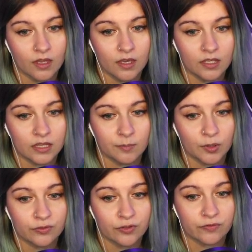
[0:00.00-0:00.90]
The
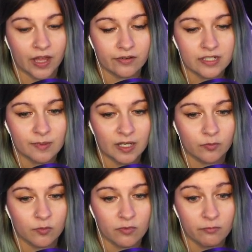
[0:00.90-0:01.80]
beautiful flowers made up
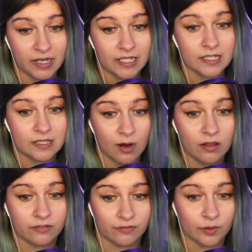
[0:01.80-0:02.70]
of many
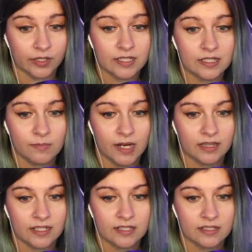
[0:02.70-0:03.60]
smaller florets make
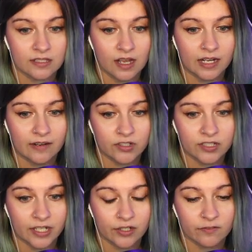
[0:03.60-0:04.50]
this a sought-after
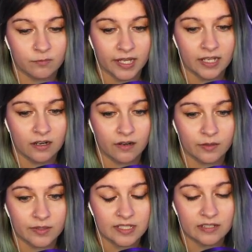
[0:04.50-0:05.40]
decorative plant, although
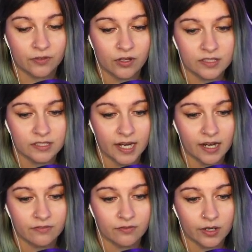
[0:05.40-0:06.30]
it's difficult to
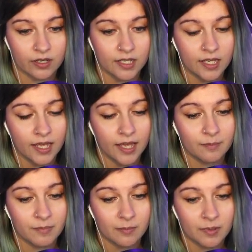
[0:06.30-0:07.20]
care for. It
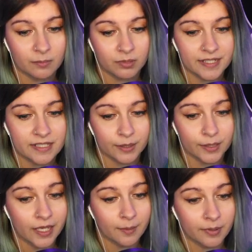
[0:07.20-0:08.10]
may be a
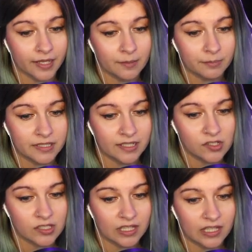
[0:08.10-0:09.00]
pleasant-looking plant, but
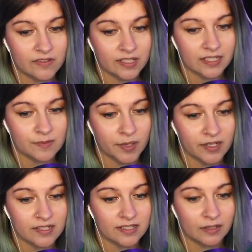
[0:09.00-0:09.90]
touching the leaves against bare
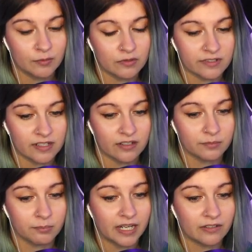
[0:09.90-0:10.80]
skin will result in
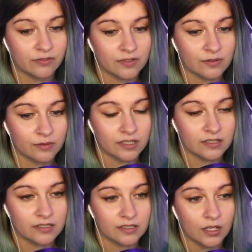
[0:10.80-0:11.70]
painful
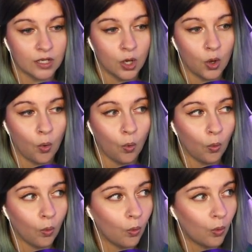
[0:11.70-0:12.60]
sores.
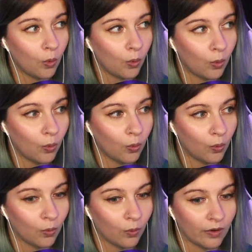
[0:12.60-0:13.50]

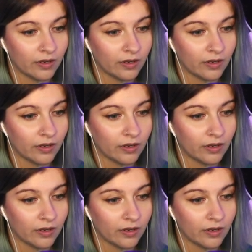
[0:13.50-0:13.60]
Ooh.